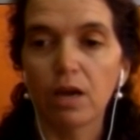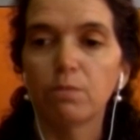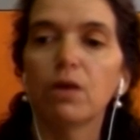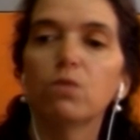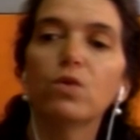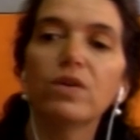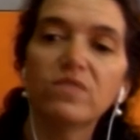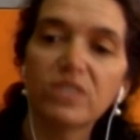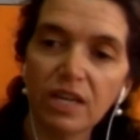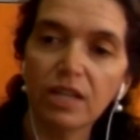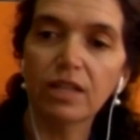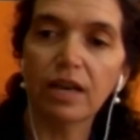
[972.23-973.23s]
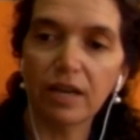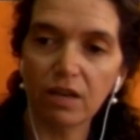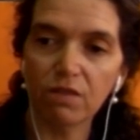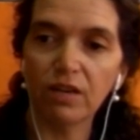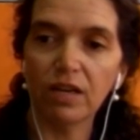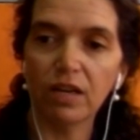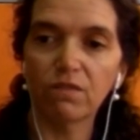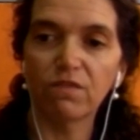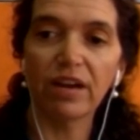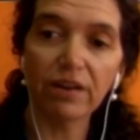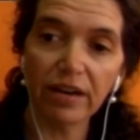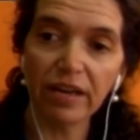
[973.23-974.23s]
But we've seen that even in
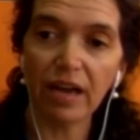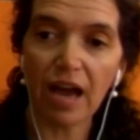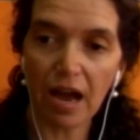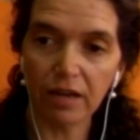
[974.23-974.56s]
very,